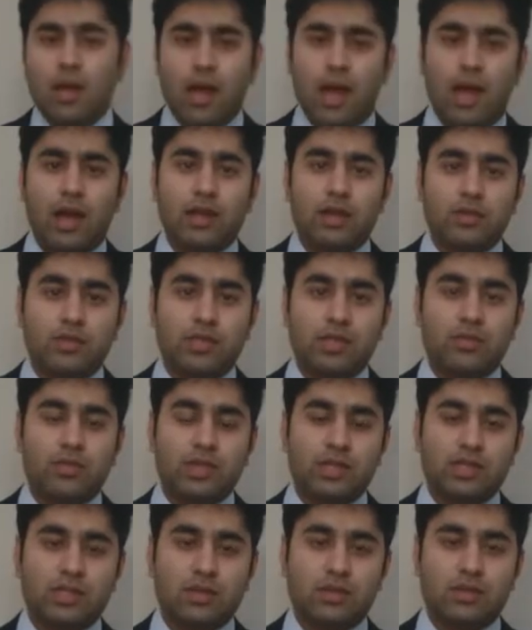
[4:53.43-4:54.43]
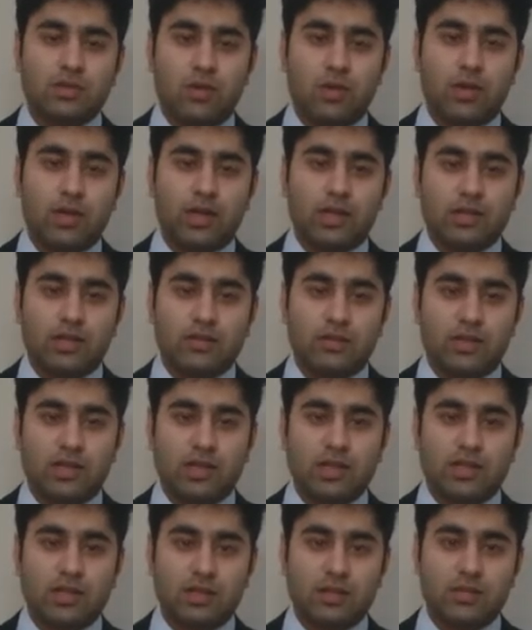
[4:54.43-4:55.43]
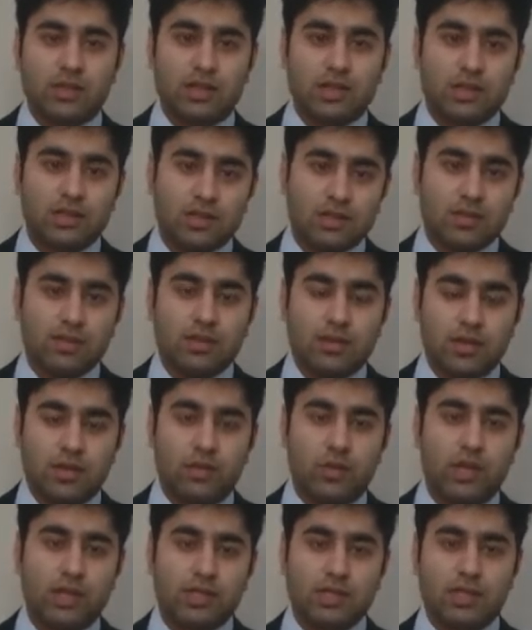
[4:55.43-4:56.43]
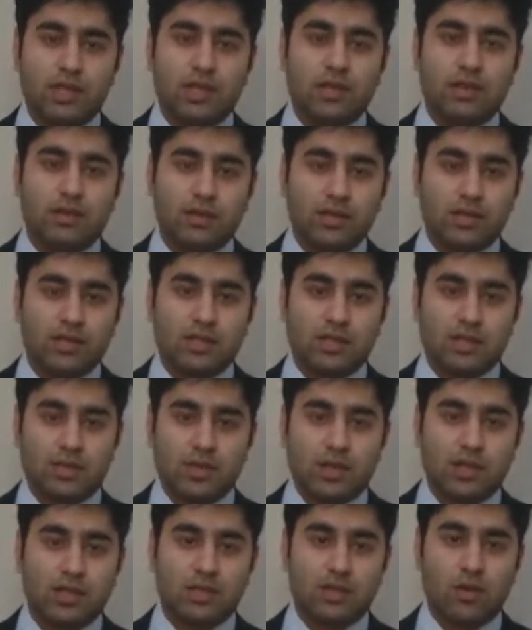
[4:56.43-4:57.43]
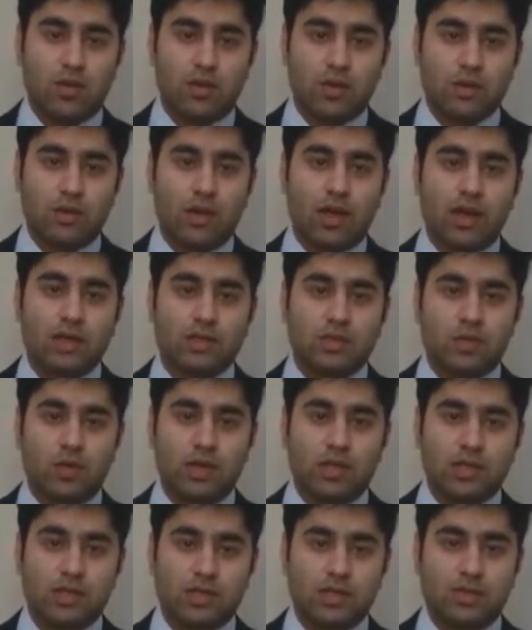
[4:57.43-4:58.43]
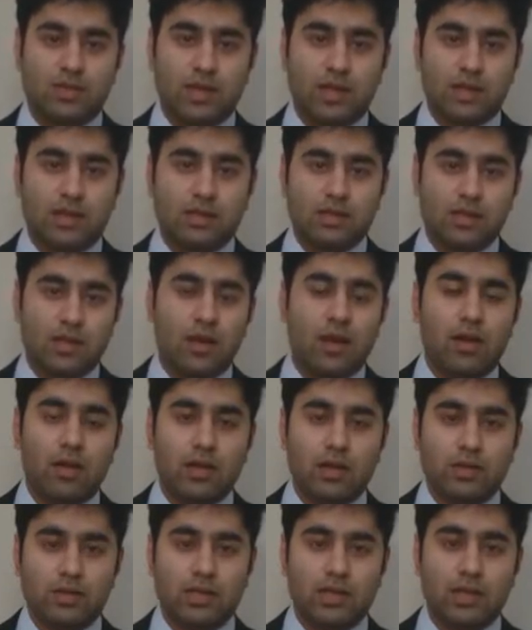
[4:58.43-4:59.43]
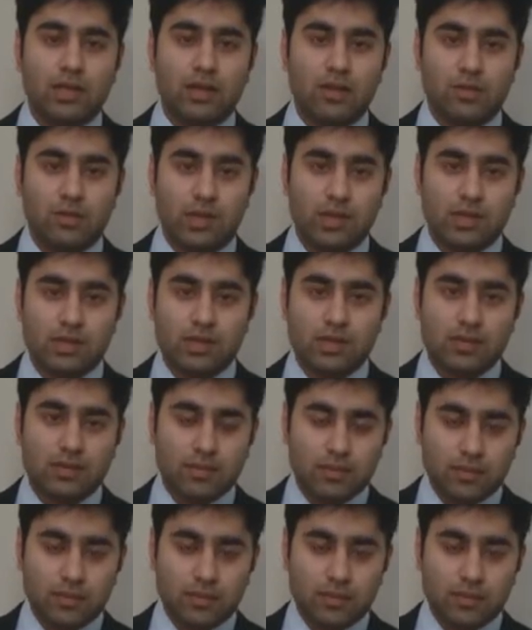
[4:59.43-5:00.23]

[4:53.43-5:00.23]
and using prisoners' organs for test subjects. The reason they do this is because no one will ask questions because they aren't using humans.